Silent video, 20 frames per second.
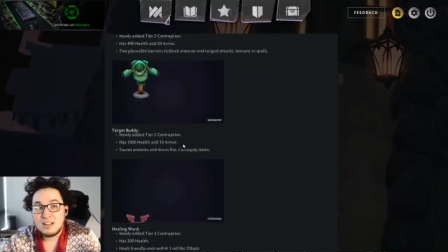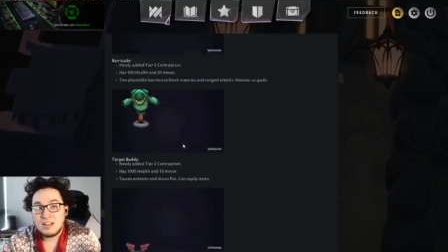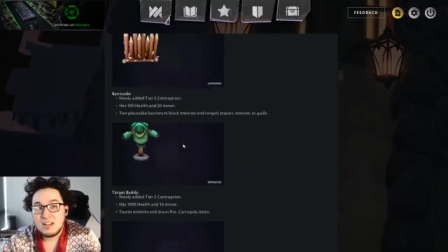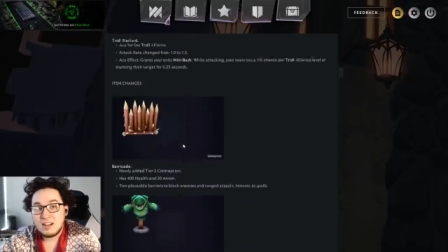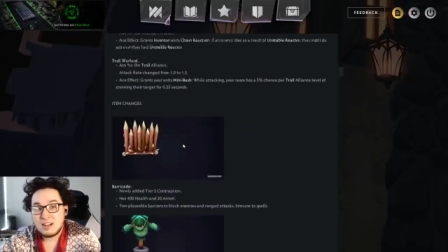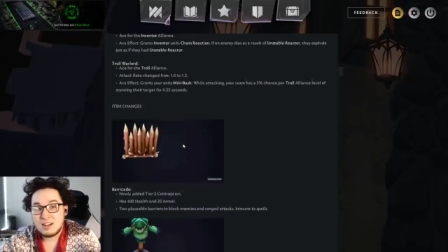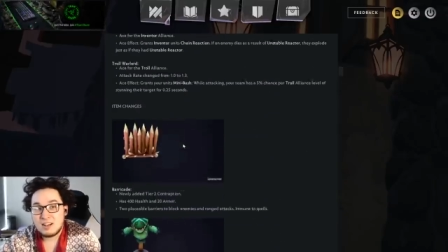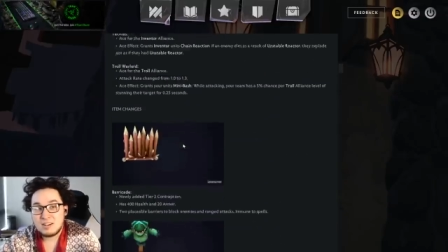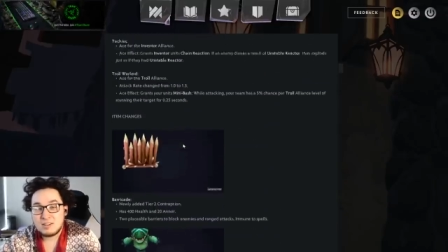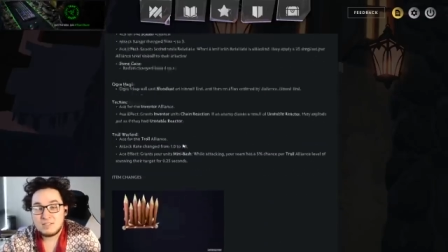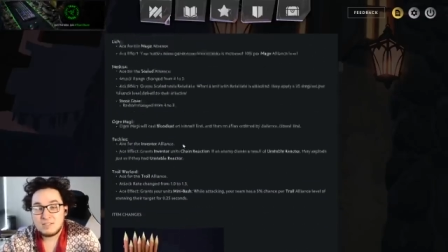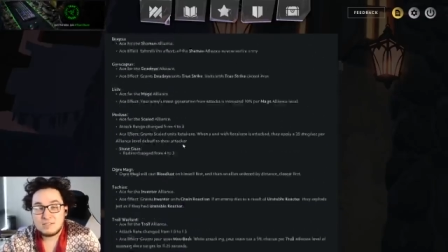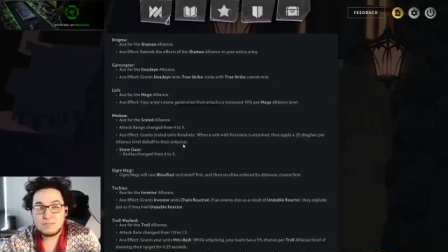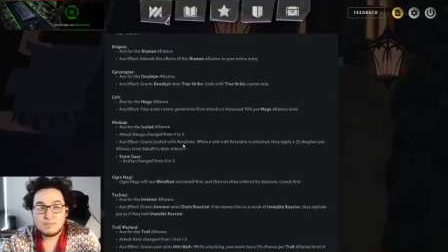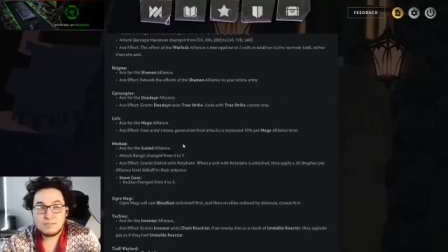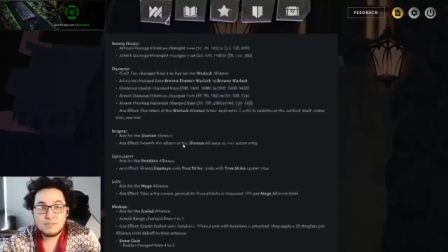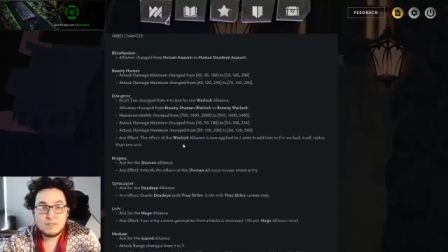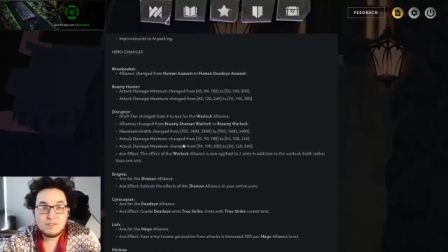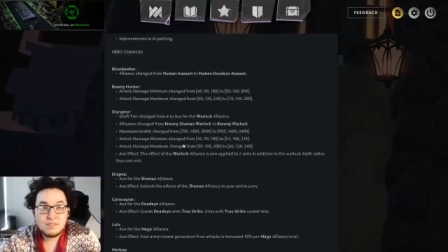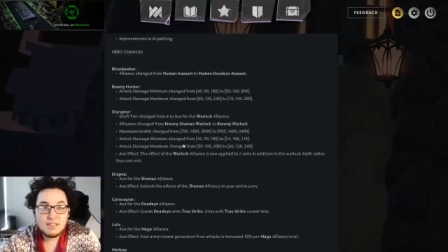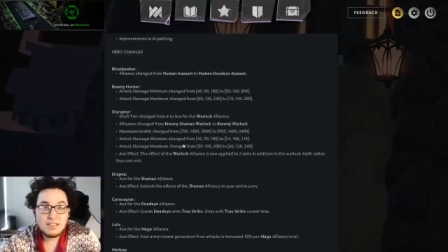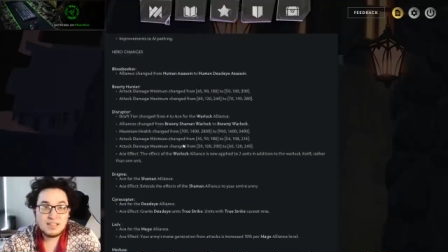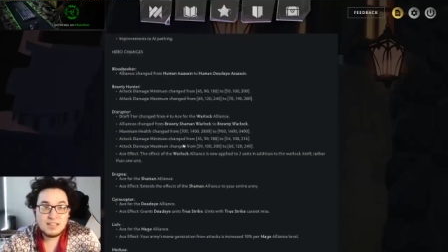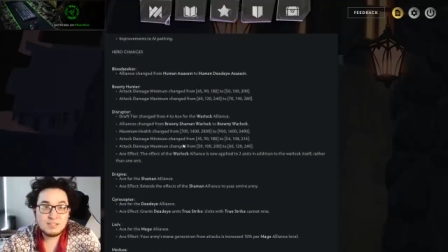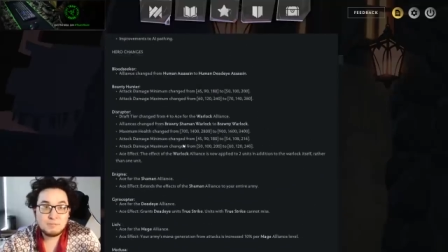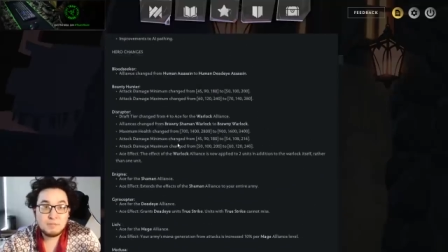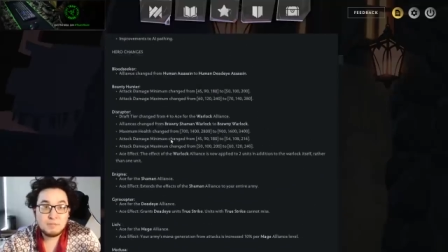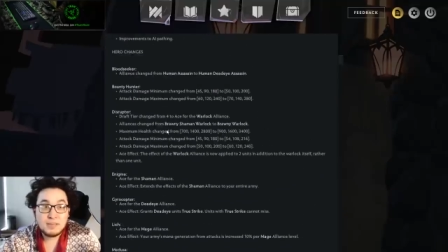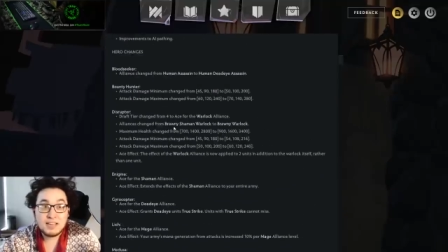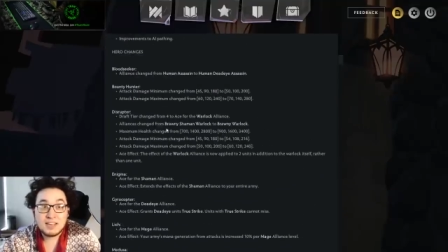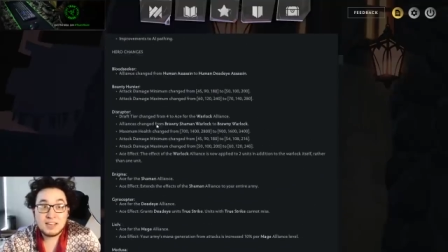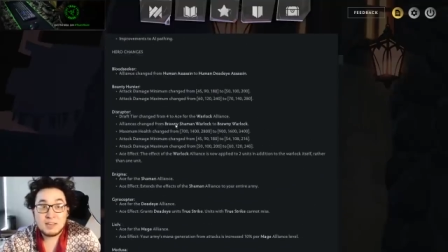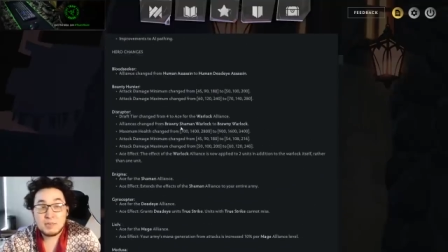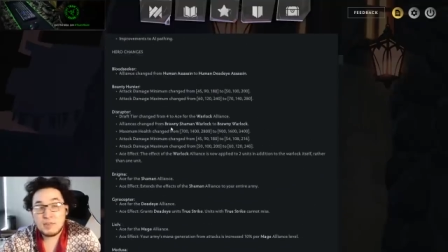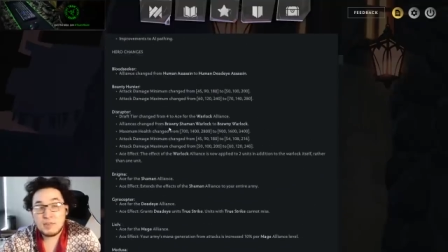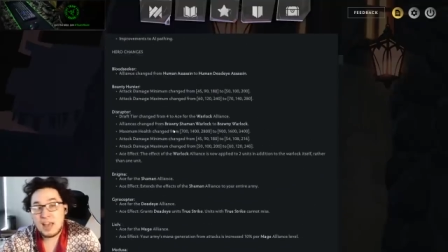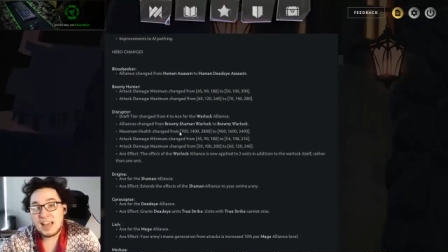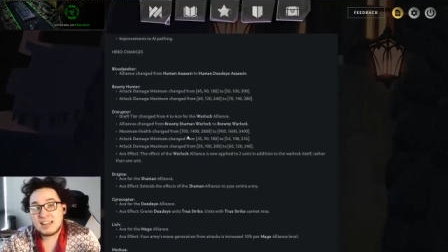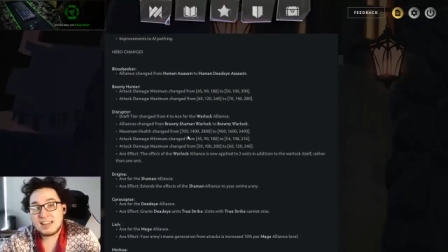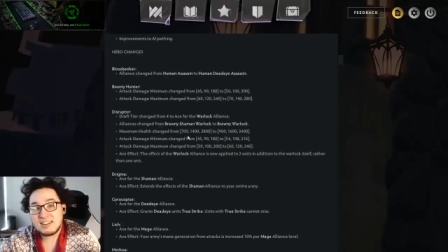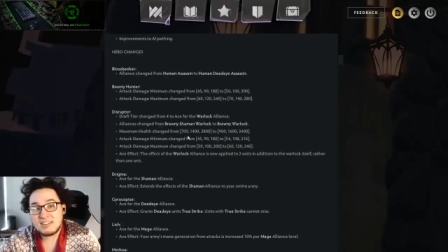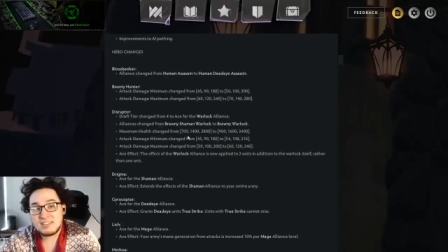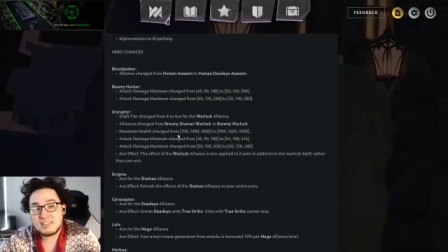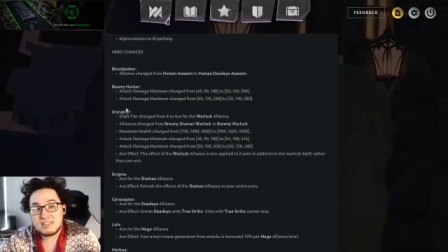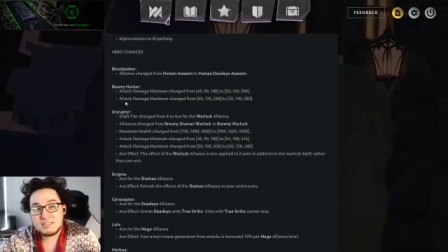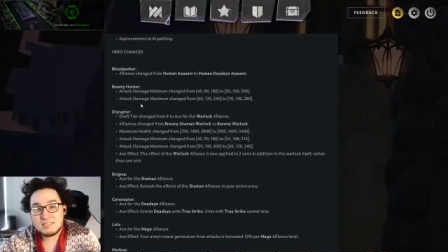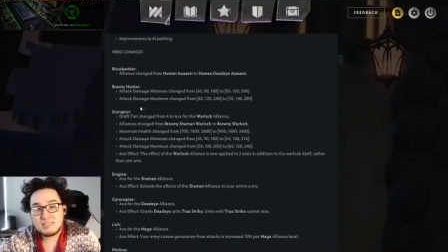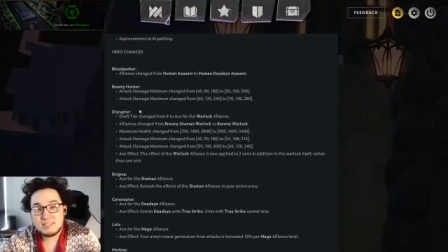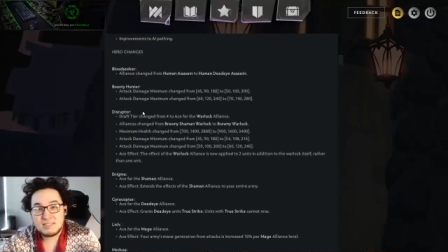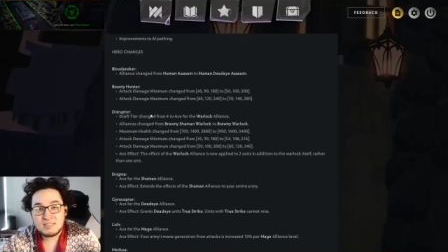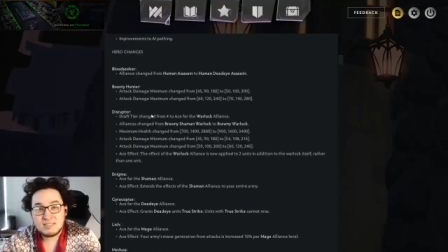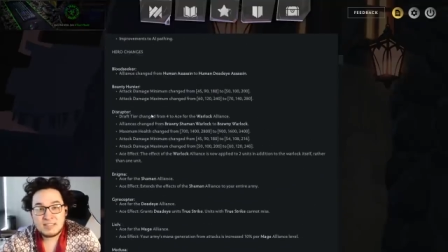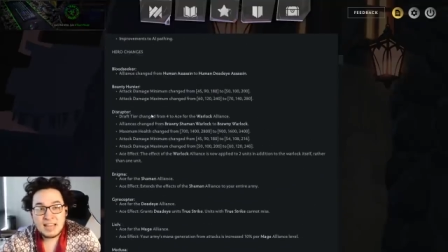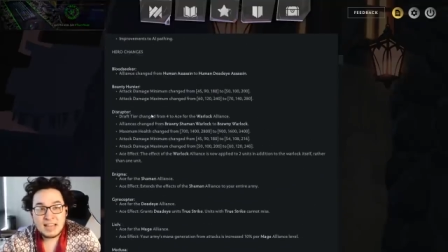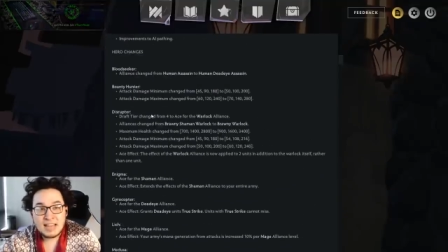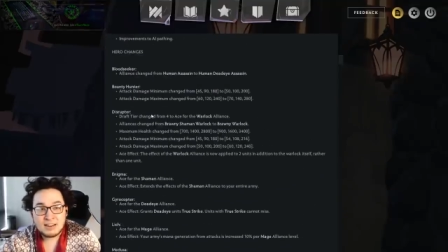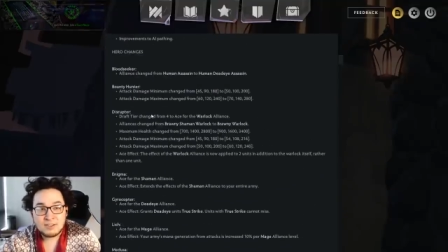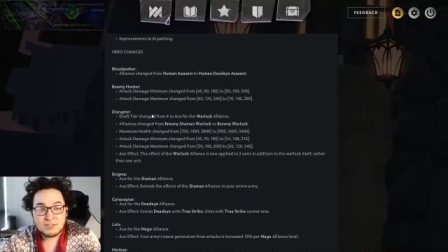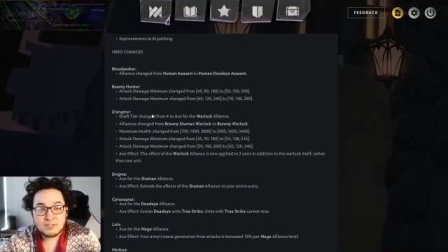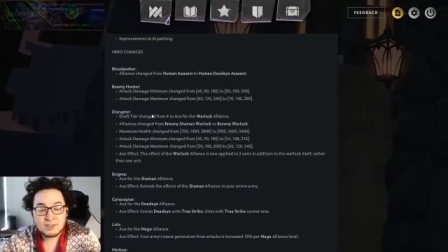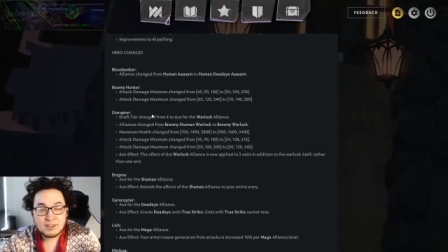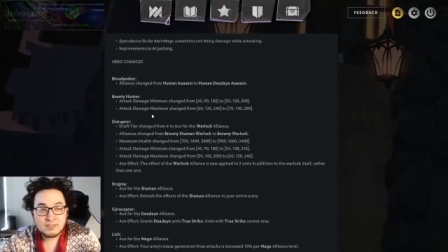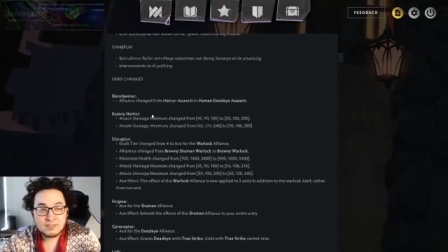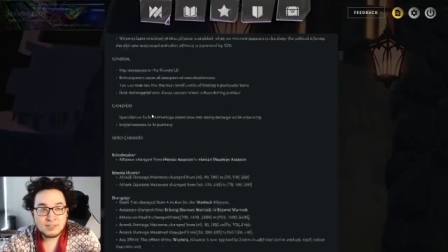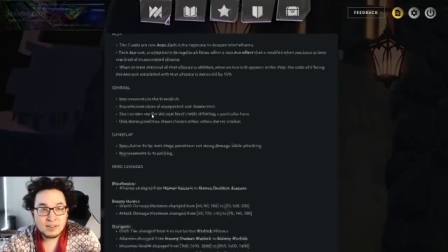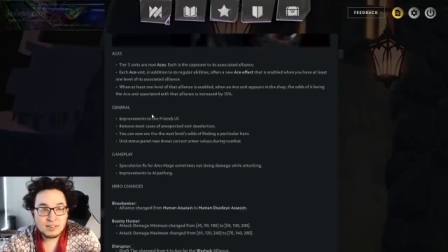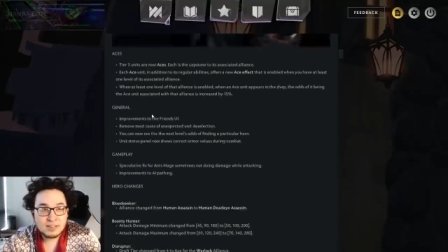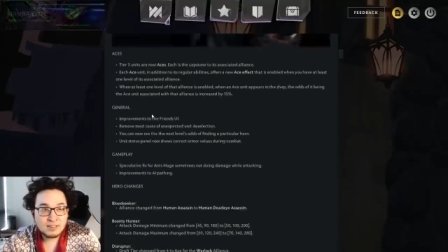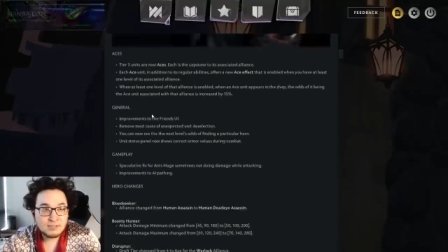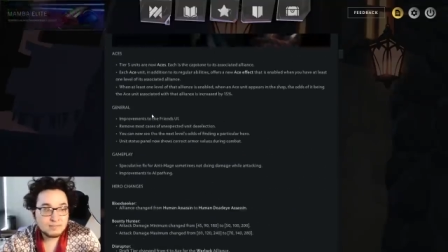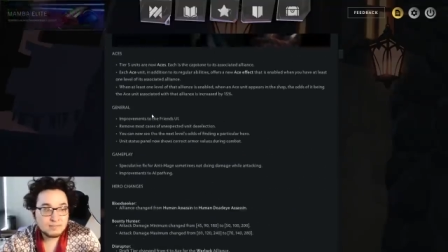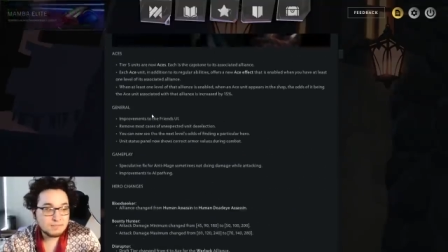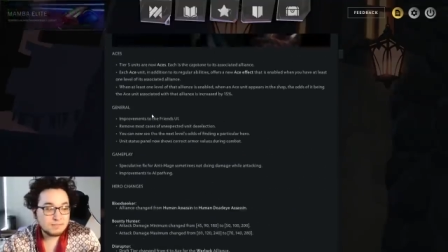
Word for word: of it being that category, right?